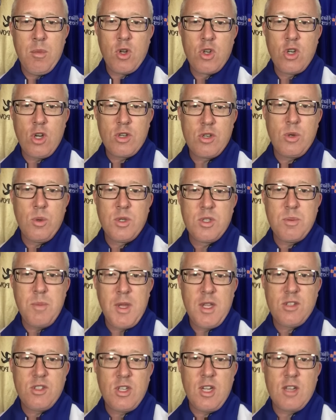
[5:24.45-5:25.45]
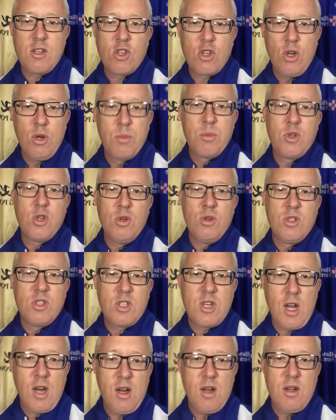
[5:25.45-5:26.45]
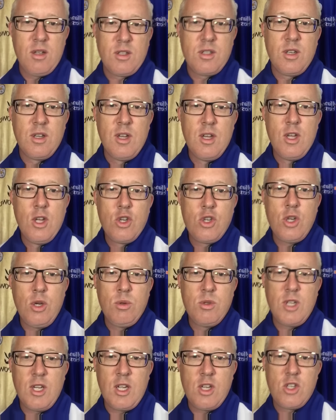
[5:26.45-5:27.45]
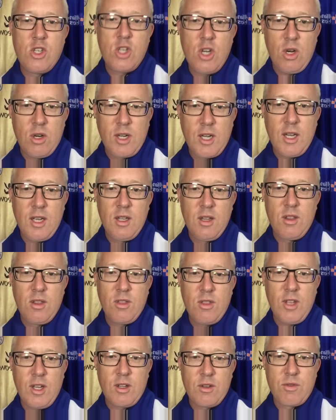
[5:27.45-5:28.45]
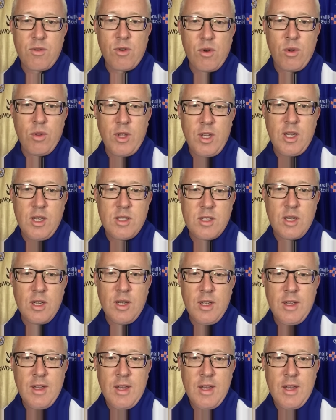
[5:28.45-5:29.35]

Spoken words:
Joshua Smith says, Schlupp shouldn't start. Shooting is shocking. Thanks for all these.